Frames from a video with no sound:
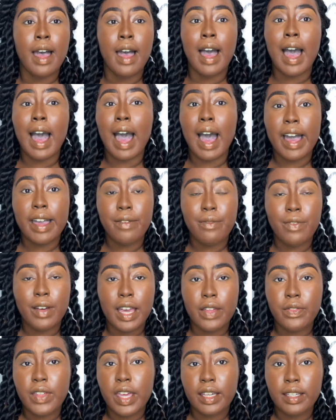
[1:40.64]
I
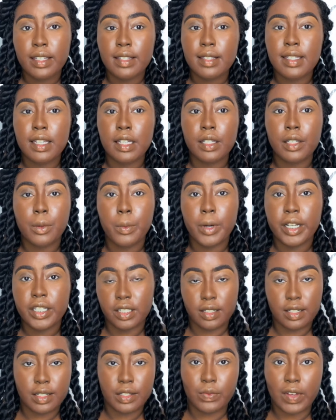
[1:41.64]
find that concealer works
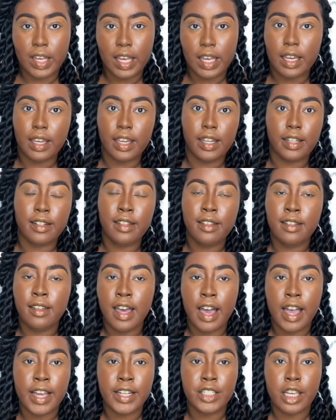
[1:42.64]
just fine.
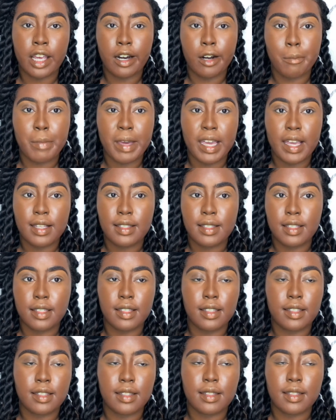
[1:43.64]
Eyeshadow
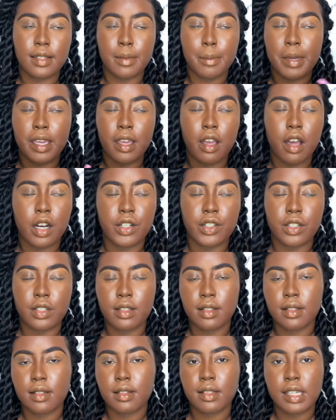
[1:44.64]
bases, to me, are
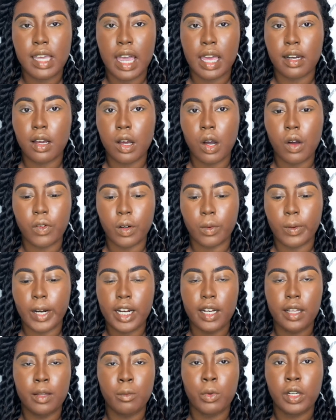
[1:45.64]
just kind of
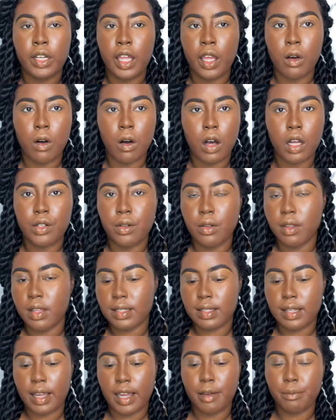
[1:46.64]
overrated when they all do the
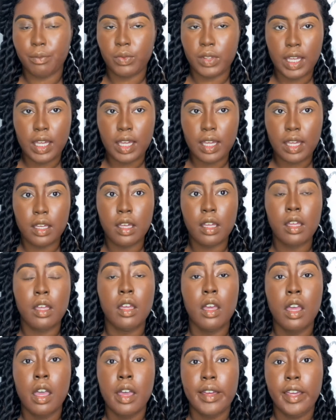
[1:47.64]
same thing.
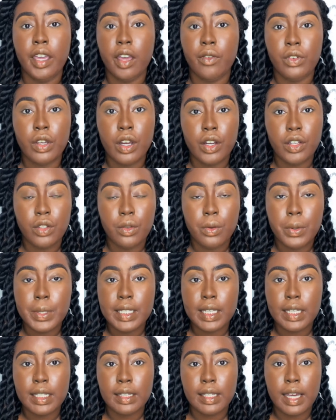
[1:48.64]
If you're
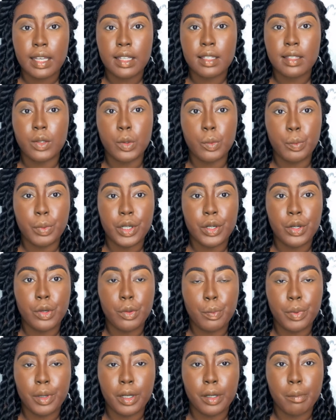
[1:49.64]
using like super
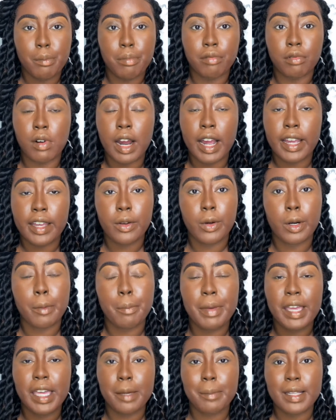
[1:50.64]
duper bright or
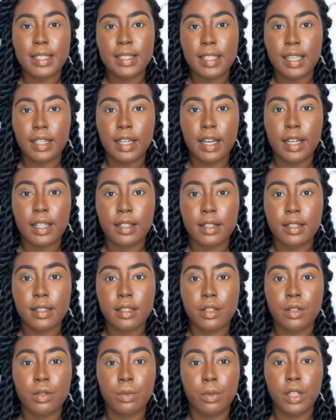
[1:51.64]
pigmented colors and
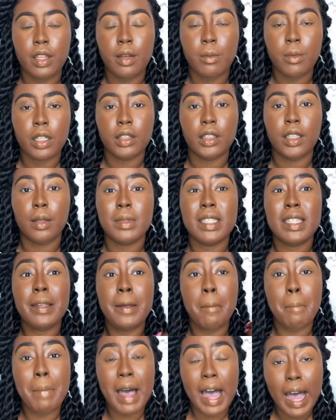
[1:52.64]
you really want them to
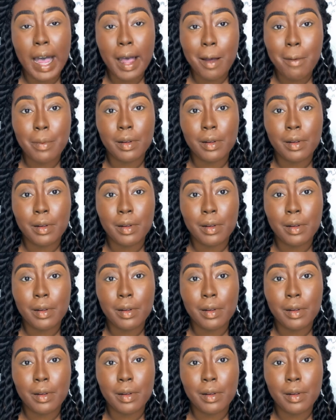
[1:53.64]
pop,